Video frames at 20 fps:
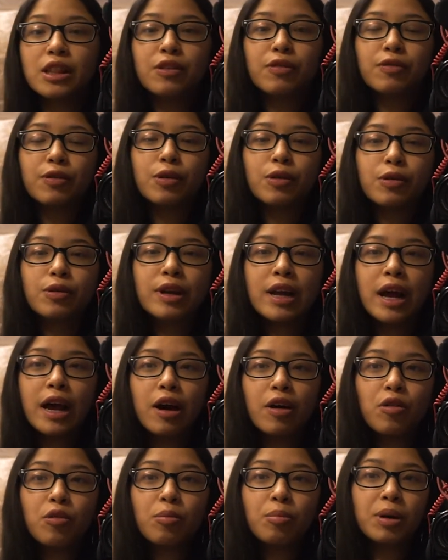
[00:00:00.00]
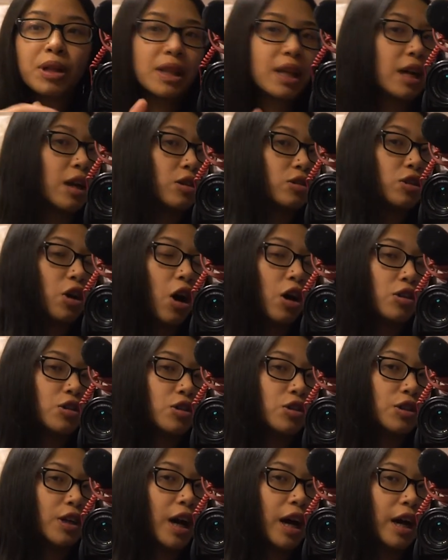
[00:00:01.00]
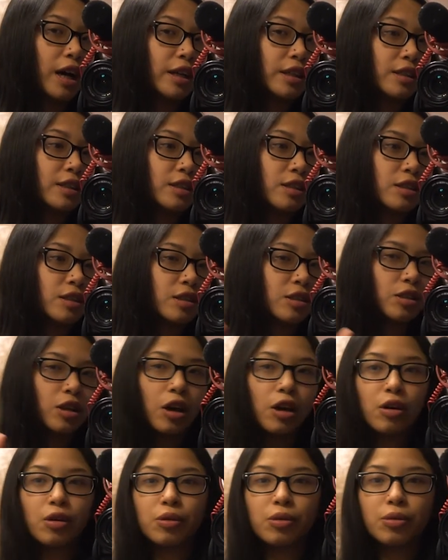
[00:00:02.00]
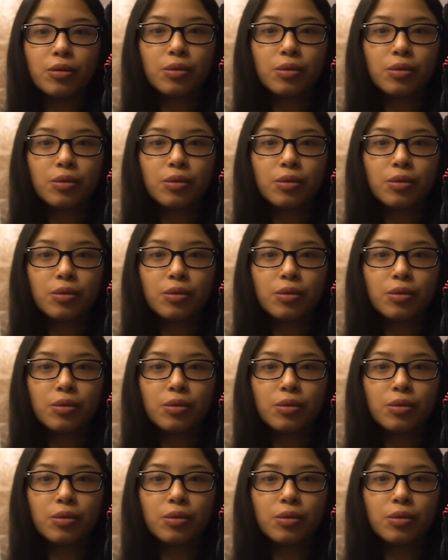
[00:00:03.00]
the food now, but then I'll talk to you guys, so.